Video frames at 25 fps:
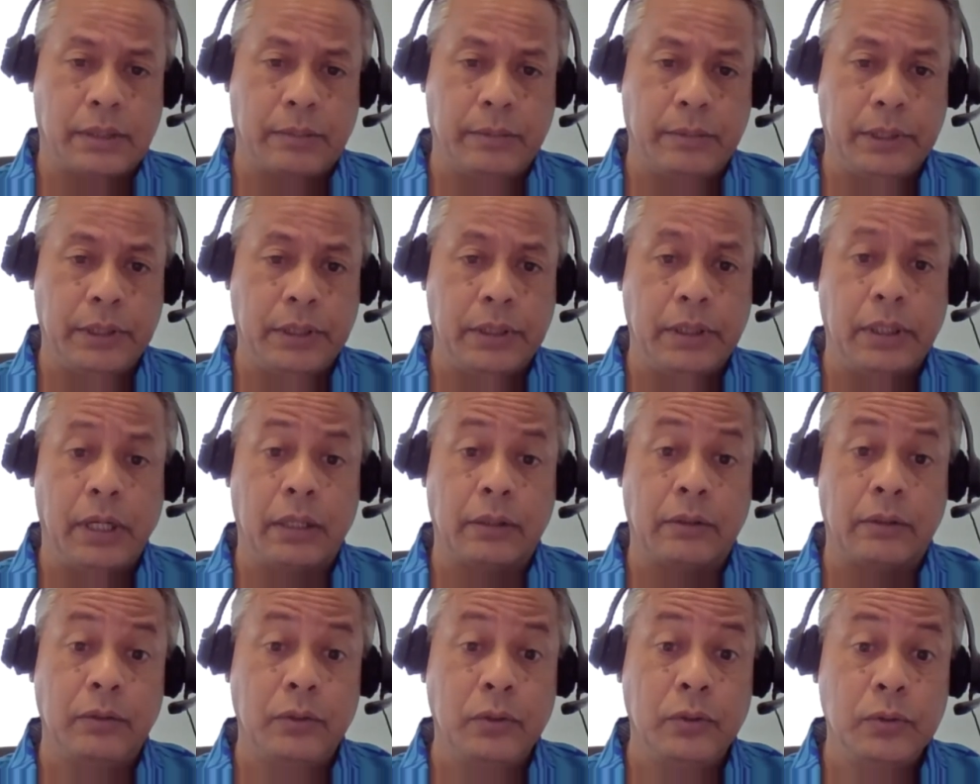I mean, they're
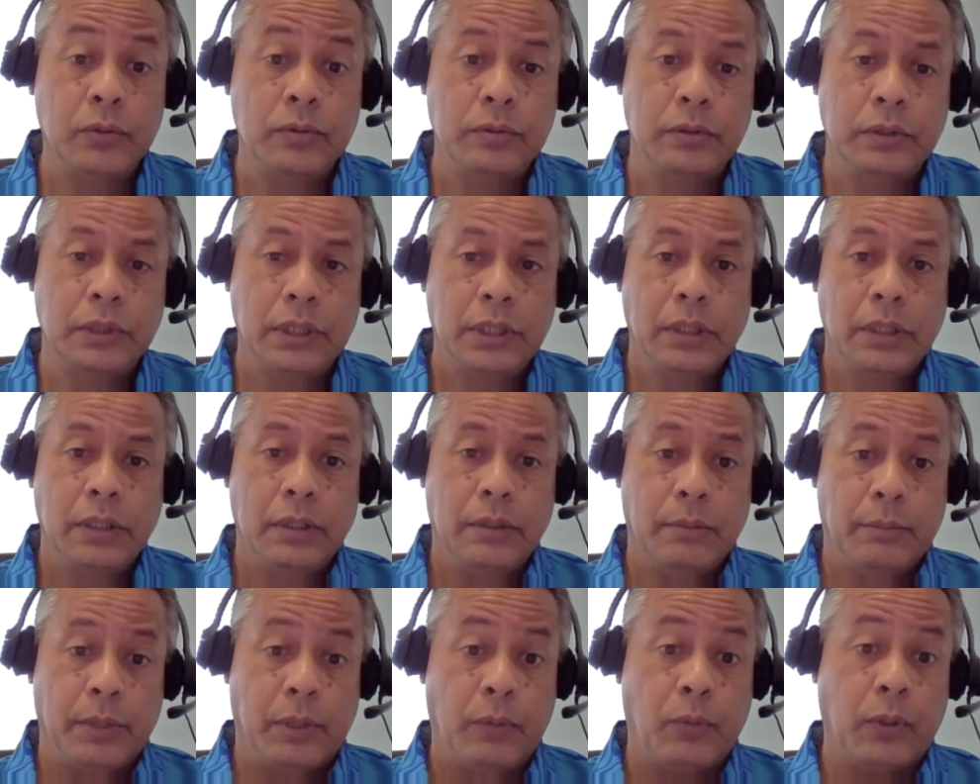not new,
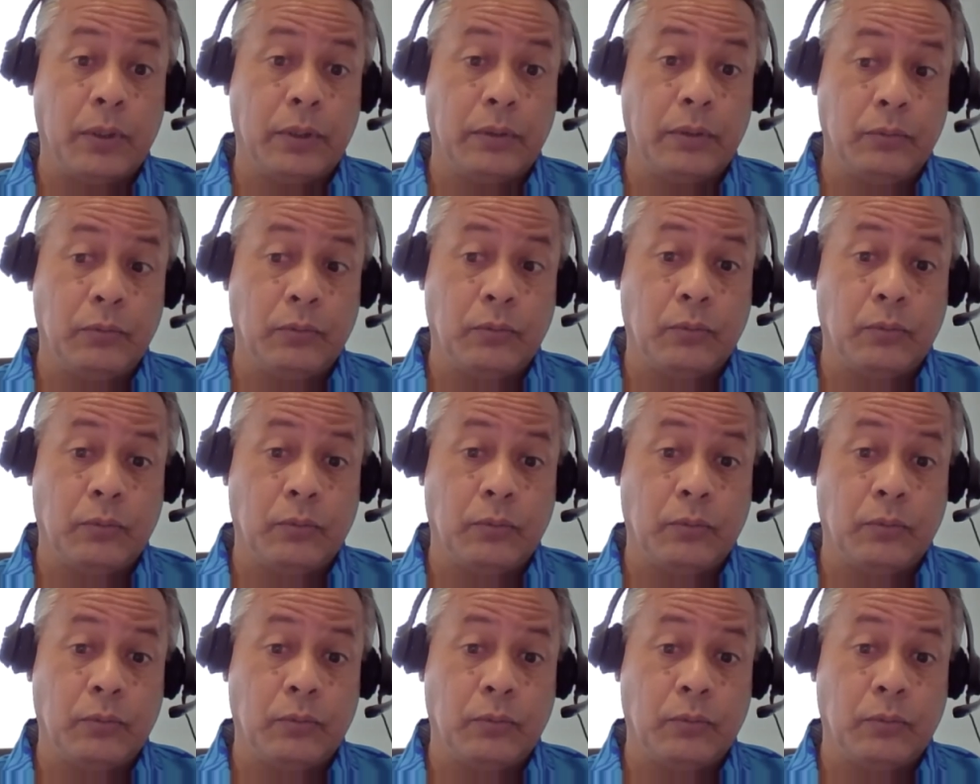but what